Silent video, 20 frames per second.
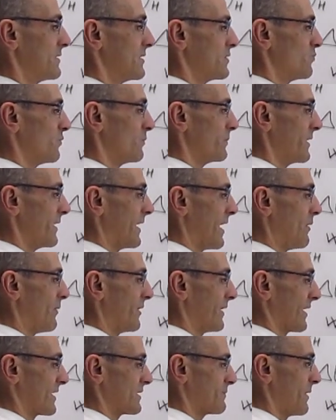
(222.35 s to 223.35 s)
this will be now
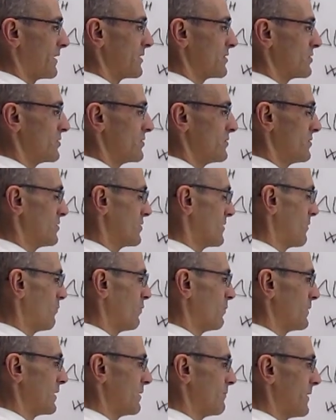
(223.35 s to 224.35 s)
an expansion, so that
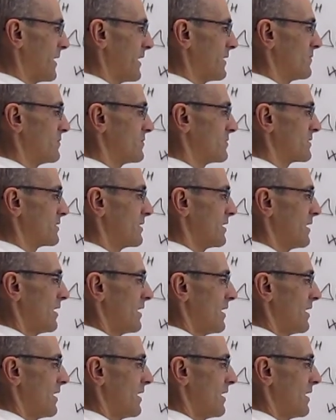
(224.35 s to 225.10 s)
will be minus